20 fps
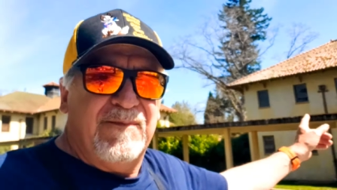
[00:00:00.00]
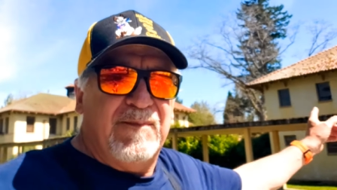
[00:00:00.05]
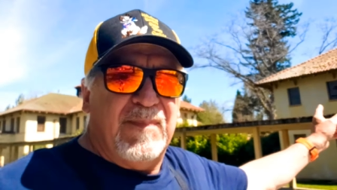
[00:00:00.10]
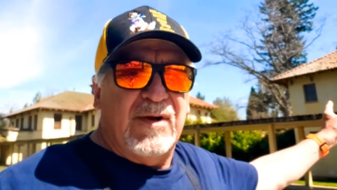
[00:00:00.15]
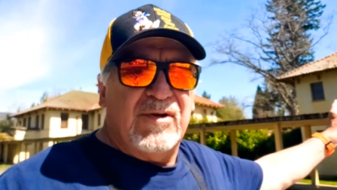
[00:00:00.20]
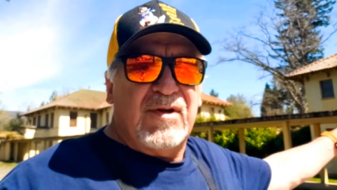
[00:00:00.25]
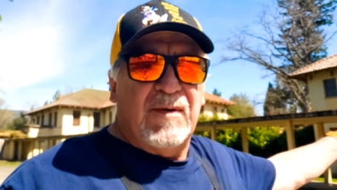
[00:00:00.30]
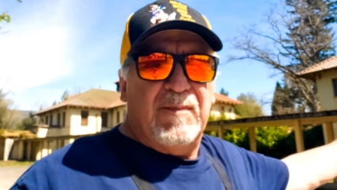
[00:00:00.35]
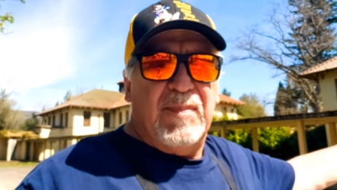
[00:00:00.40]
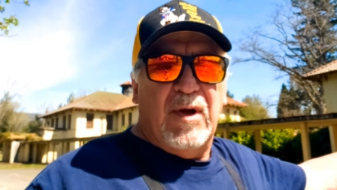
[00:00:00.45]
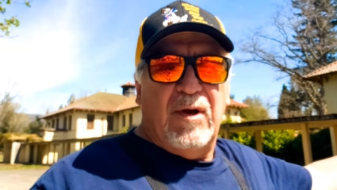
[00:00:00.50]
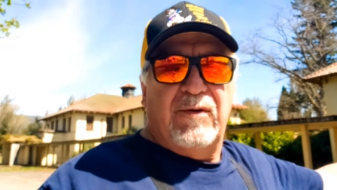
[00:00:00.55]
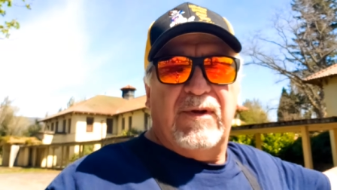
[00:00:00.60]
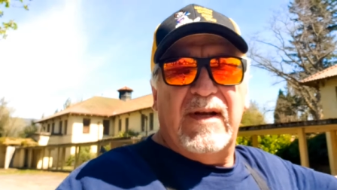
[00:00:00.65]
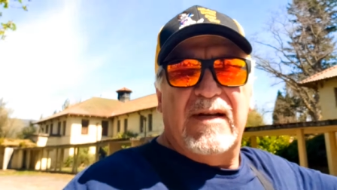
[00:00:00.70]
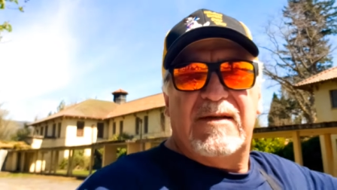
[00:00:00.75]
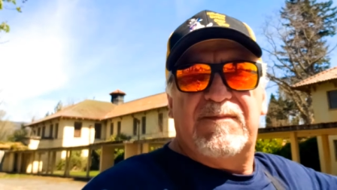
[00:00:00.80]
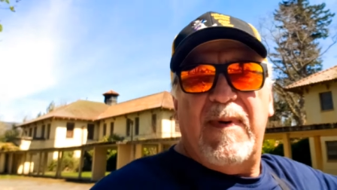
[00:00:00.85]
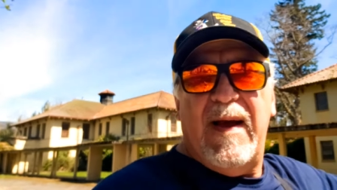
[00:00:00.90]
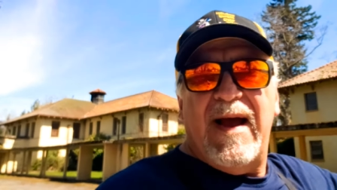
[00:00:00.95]
bunch of
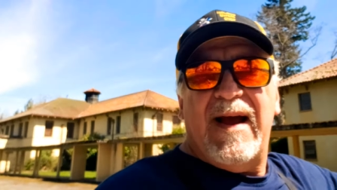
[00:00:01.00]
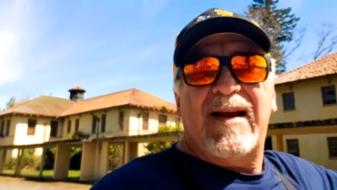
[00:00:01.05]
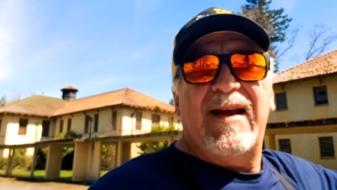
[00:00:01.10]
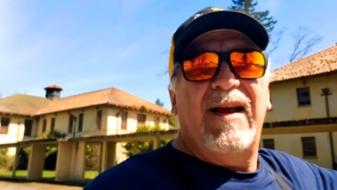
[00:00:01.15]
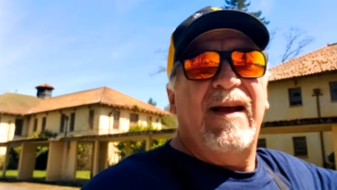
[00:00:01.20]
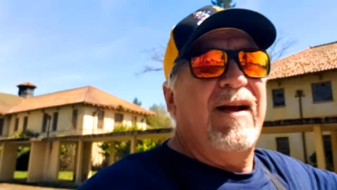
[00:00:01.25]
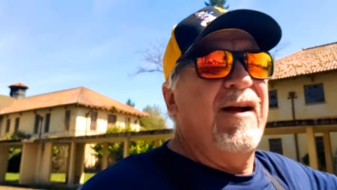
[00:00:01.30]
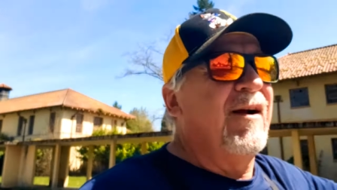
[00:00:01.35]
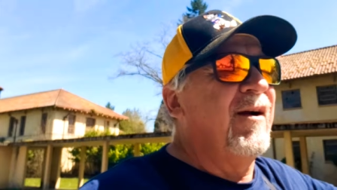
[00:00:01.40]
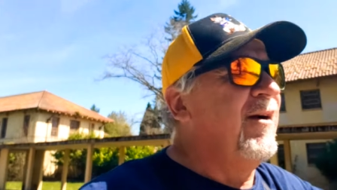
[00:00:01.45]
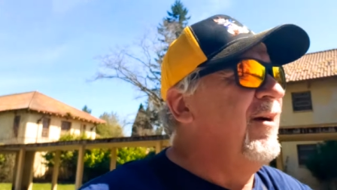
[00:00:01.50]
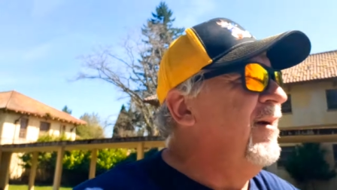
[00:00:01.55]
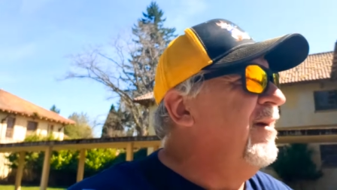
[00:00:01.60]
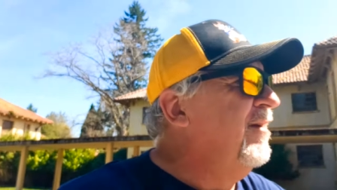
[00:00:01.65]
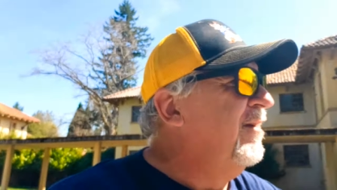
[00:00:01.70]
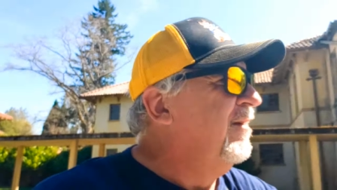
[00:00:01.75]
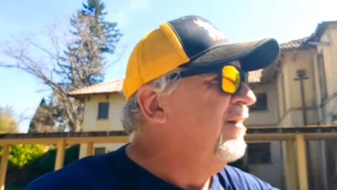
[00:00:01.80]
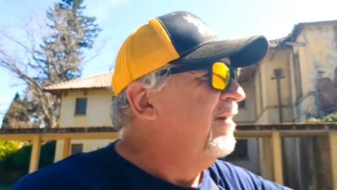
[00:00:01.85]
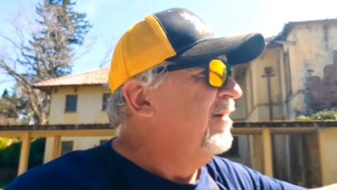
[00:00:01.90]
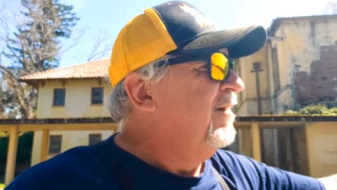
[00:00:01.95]
buildings back here,
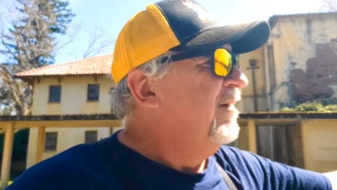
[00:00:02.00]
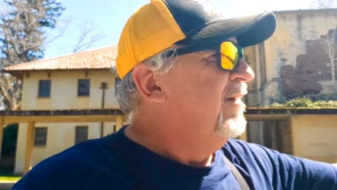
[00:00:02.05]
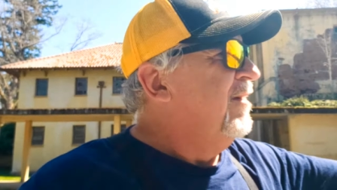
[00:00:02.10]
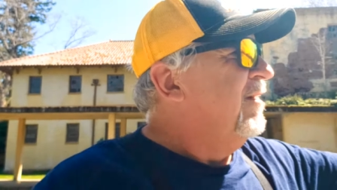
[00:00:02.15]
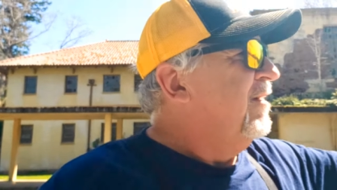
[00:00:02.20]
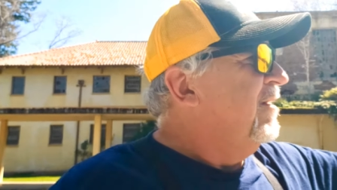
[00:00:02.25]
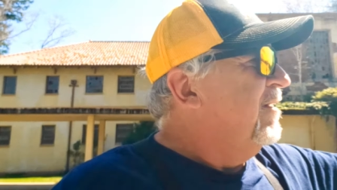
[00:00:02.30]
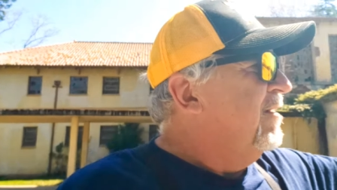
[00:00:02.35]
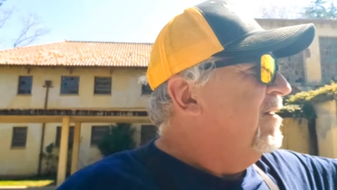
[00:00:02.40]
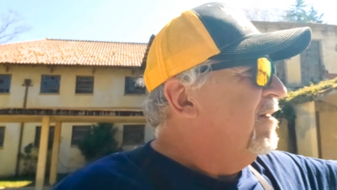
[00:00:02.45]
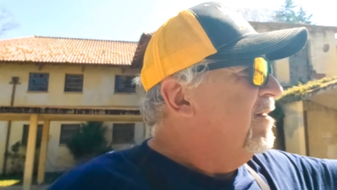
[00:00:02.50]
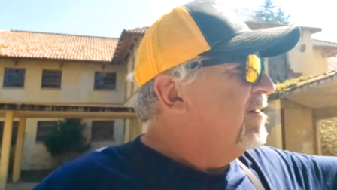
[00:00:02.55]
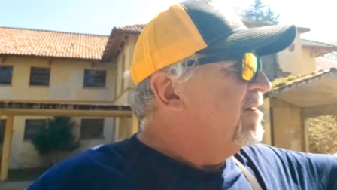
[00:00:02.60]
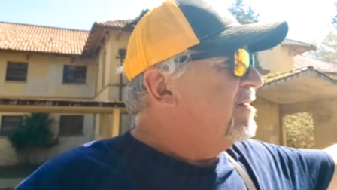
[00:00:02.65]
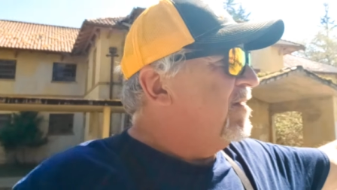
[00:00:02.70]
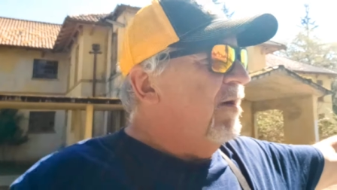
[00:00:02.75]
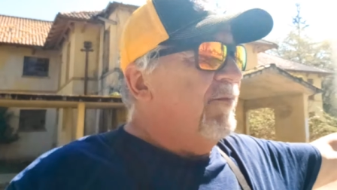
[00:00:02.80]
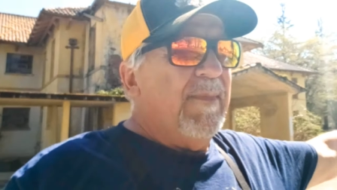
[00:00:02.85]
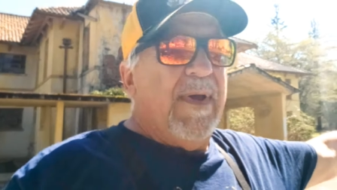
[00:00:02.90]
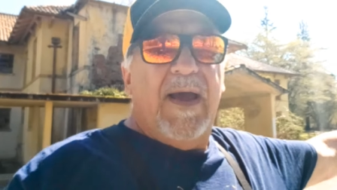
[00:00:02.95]

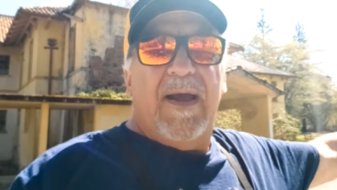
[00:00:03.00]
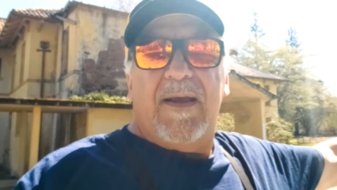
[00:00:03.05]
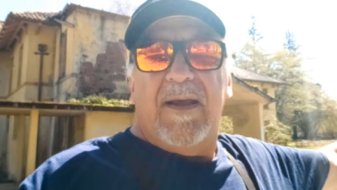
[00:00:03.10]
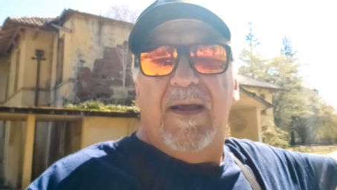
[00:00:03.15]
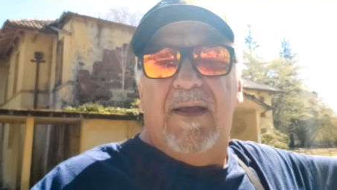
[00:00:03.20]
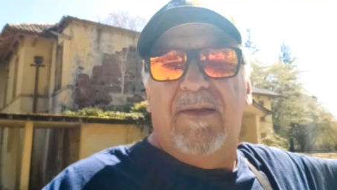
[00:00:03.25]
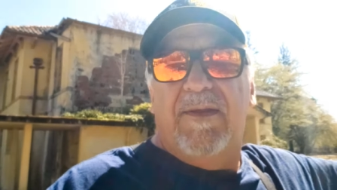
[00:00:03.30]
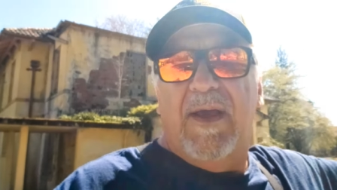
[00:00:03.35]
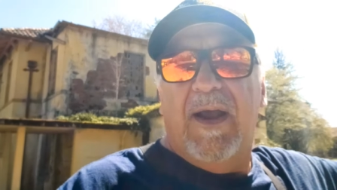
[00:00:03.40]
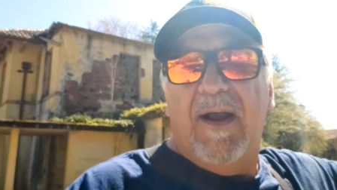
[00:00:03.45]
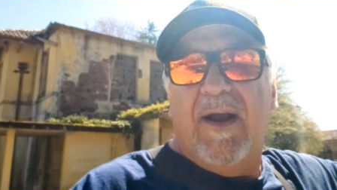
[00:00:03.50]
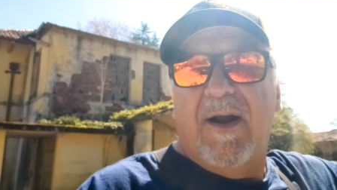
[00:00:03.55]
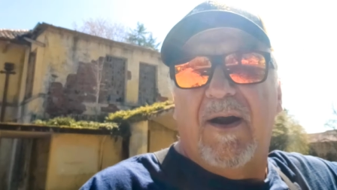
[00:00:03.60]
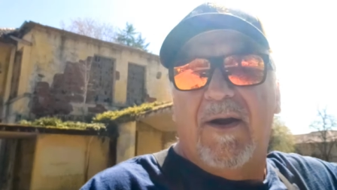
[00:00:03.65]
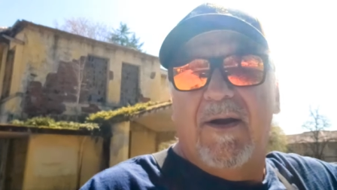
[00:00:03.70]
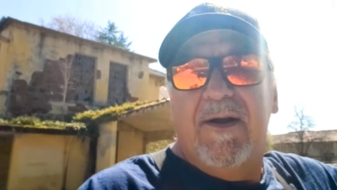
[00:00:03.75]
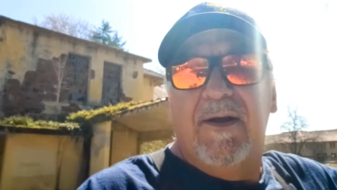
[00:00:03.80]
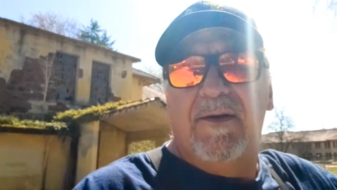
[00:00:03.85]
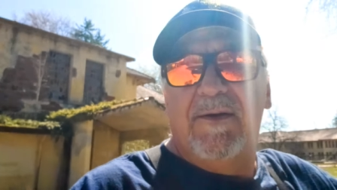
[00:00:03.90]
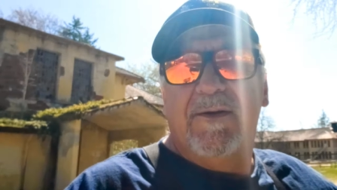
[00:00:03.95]
some back in
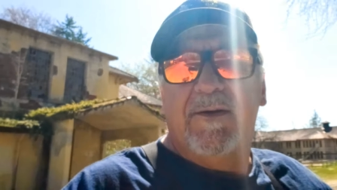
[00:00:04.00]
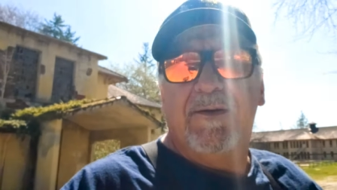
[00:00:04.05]
there.